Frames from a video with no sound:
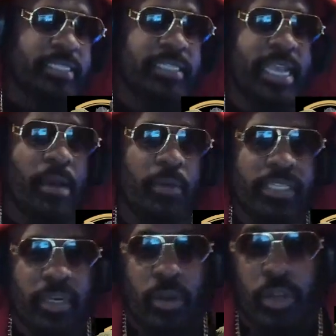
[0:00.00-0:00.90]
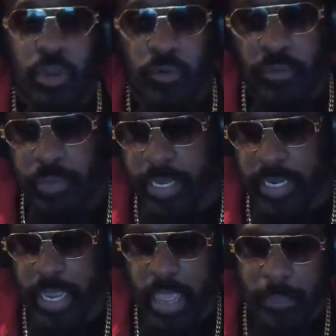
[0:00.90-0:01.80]
say I wasn't all over Bud.
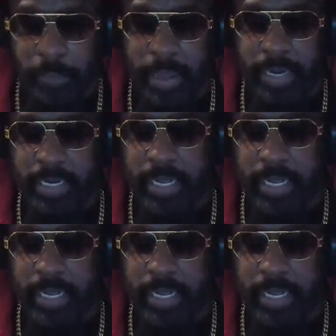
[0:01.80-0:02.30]
Bud